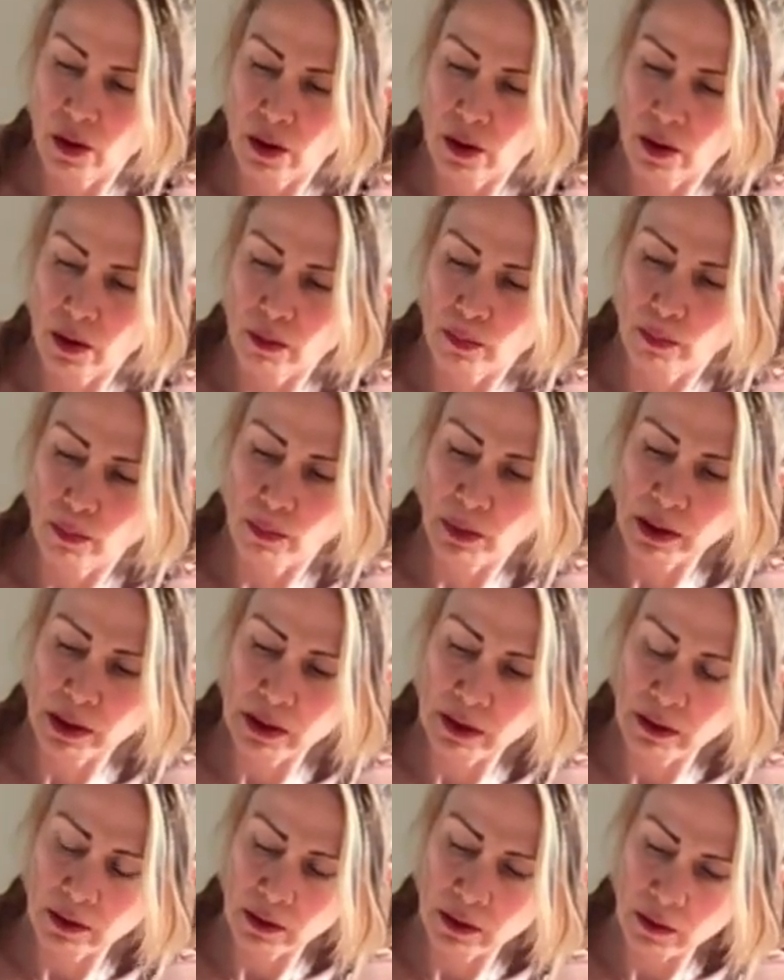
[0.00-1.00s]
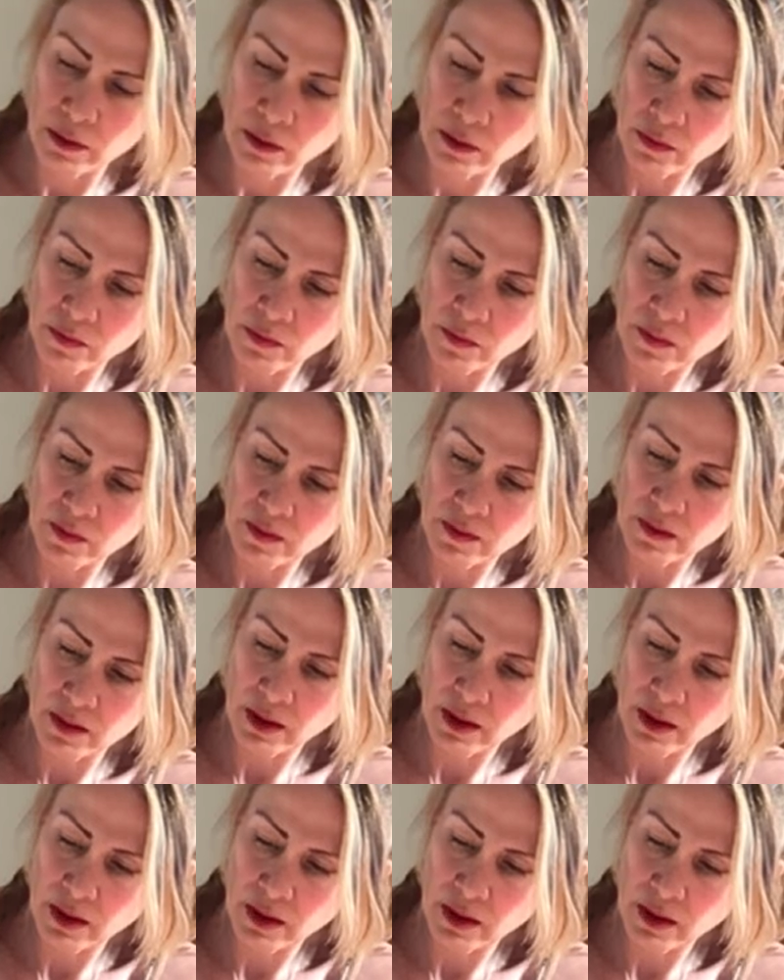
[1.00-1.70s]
um, buttons.